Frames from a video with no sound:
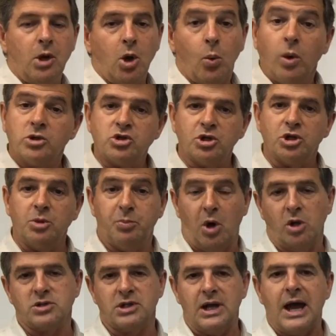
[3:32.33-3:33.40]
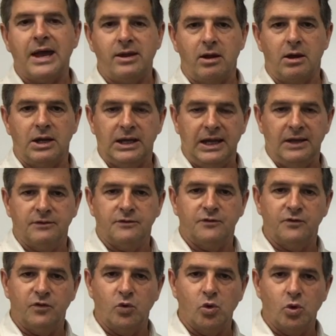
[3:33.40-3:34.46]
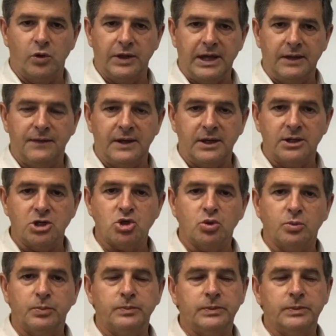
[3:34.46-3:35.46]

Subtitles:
what sort of deposit are you going to get for that initial